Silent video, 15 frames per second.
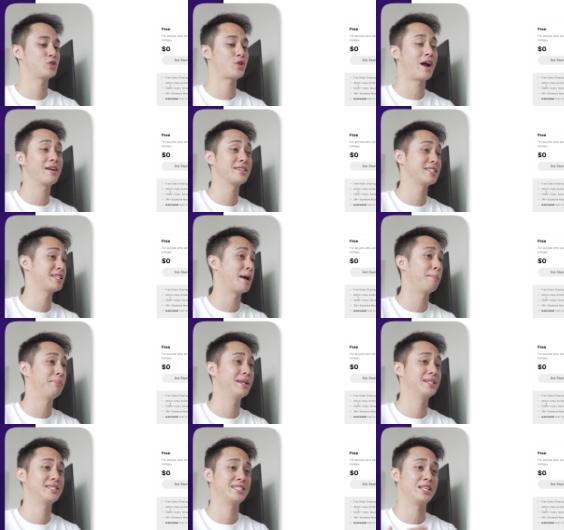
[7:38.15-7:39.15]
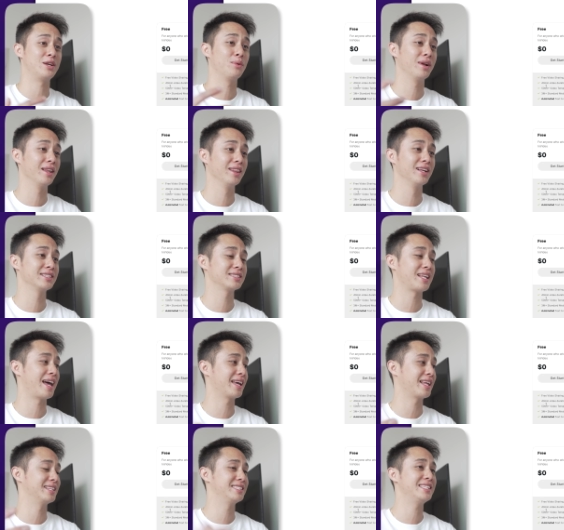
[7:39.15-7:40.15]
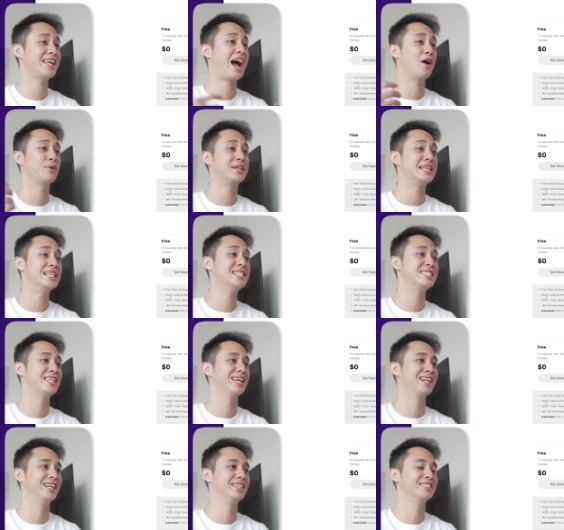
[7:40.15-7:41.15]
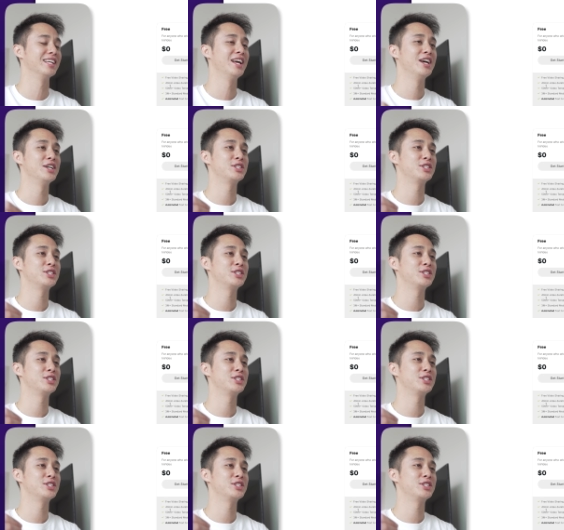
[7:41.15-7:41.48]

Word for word: try out the templates, see what it looks like, and see how easy it is